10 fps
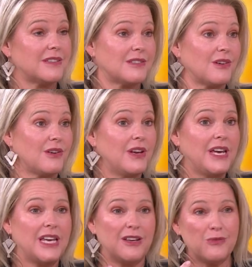So
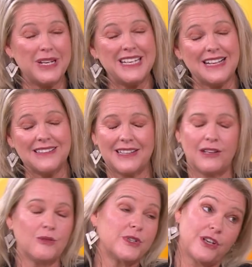if we yell a
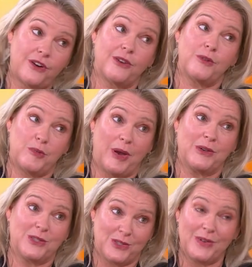lot, which I know all
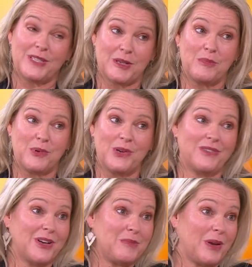parents do at some point,
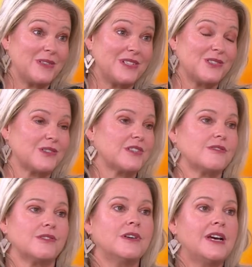right? Parenting's
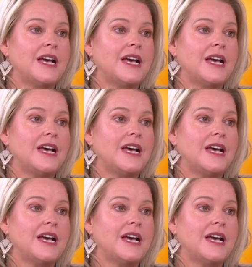stressful.